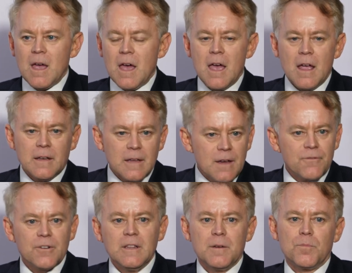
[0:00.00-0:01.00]
And
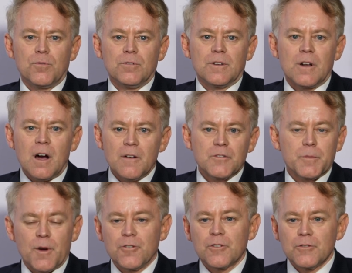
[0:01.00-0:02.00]
every liberal that I've
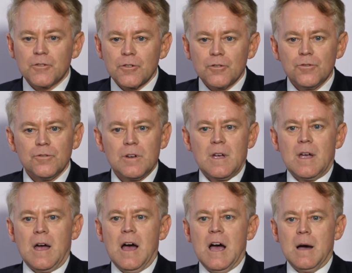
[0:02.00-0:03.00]
spoken to,
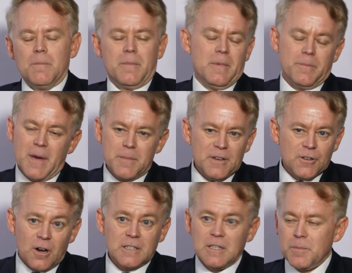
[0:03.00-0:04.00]
and maybe
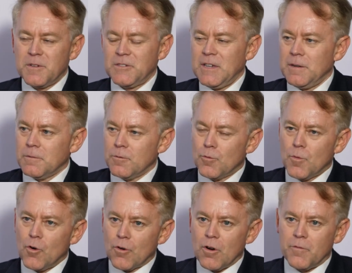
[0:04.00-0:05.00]
90% or
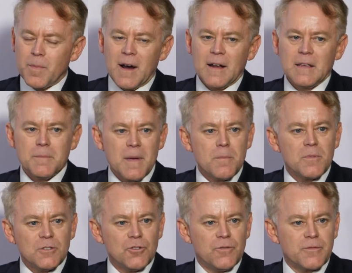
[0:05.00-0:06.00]
more of party
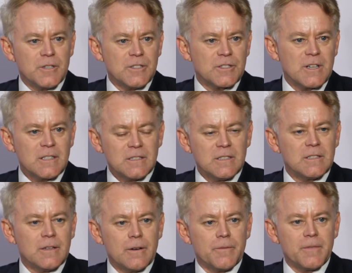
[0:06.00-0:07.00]
members who've discussed this,
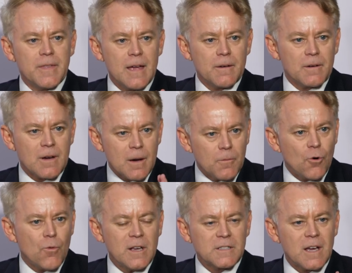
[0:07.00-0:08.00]
that
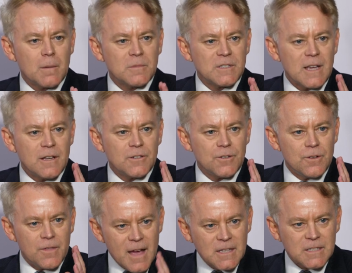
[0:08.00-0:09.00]
always comes down to,
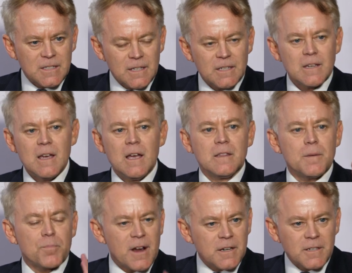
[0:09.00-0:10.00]
that's it. The
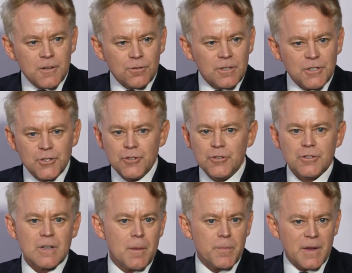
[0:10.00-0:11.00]
practical
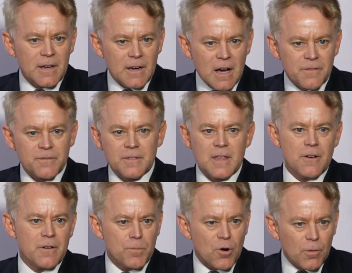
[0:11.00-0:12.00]
issues are big enough,
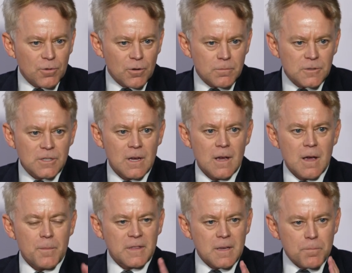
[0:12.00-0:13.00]
they're problems,
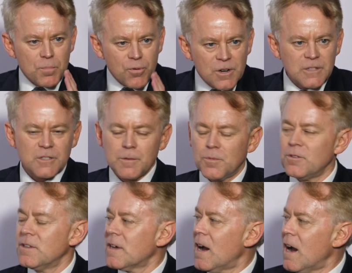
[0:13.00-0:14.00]
but the principle
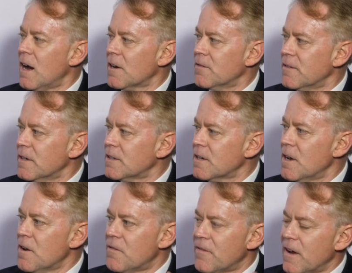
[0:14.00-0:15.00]
at the heart of it
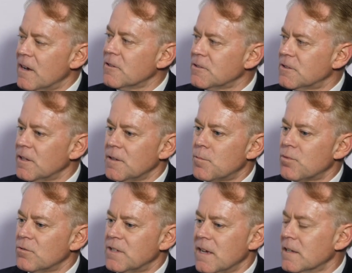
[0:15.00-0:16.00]
fails the
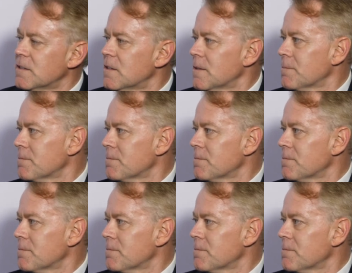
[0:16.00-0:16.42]
liberal test.